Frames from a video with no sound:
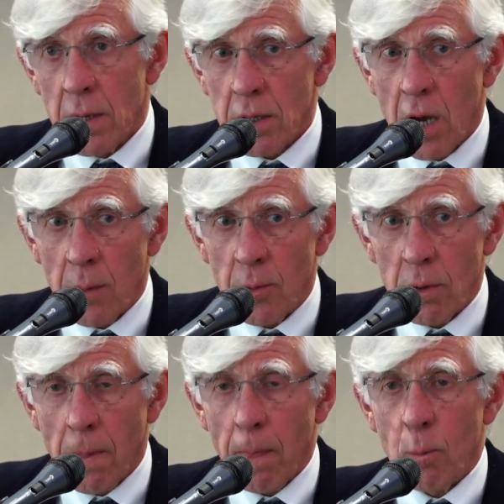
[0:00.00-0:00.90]
Kabul,
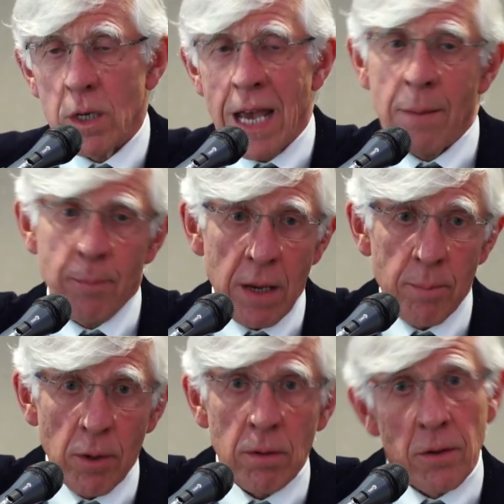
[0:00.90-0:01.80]
which had been
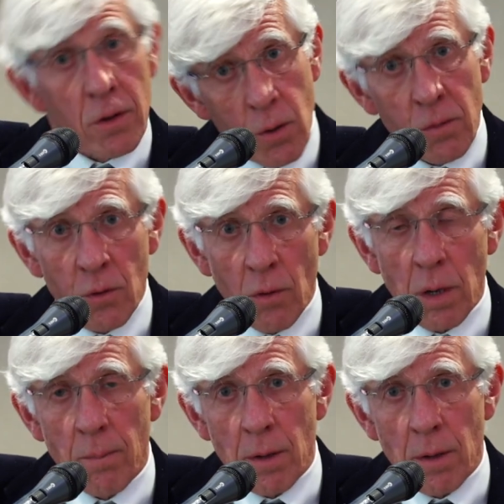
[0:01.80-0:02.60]
built as a two-story